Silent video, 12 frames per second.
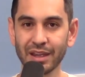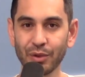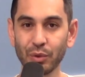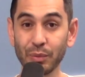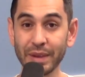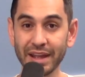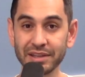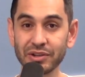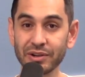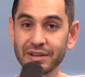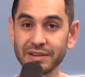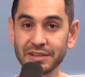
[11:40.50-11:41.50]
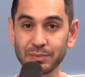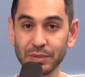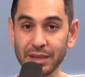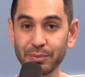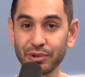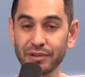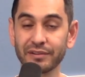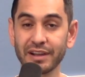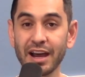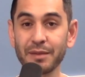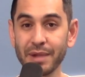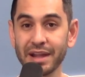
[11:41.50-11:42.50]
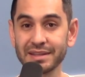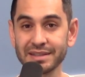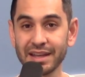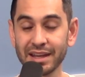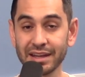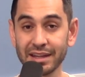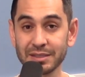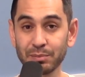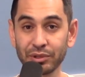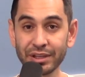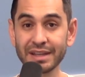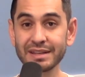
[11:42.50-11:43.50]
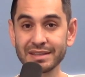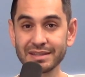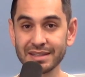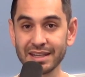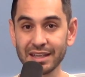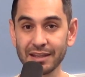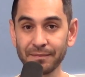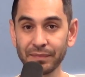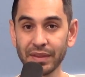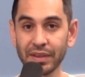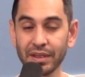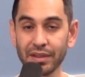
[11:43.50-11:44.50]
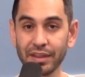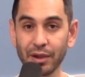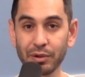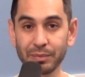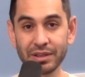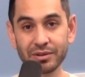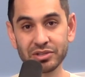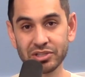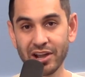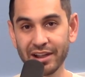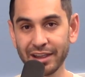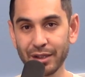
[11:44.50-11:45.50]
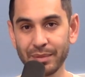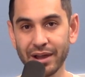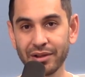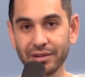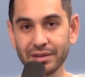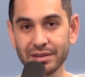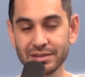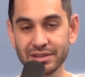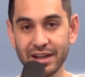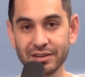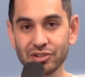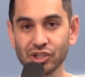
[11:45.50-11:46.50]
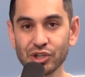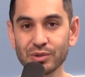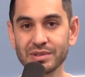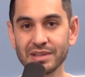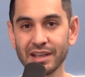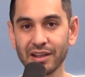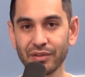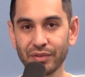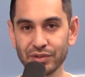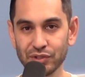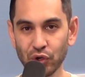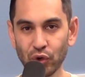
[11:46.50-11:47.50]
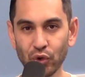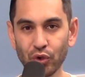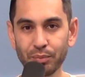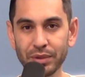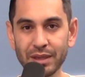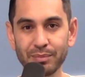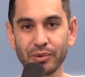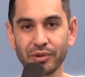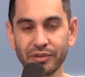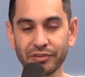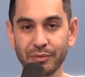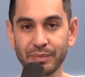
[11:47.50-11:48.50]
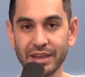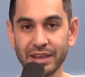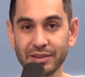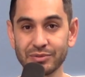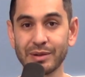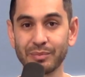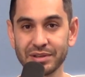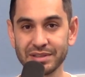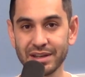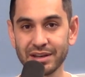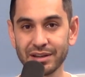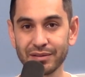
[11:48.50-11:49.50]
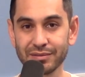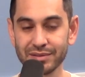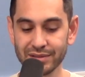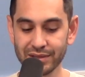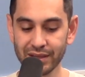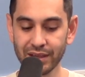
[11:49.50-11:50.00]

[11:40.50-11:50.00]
When we enter into this people of God mindset, it's plain to see that what Peter's talking about is God choosing this whole people to be his representatives.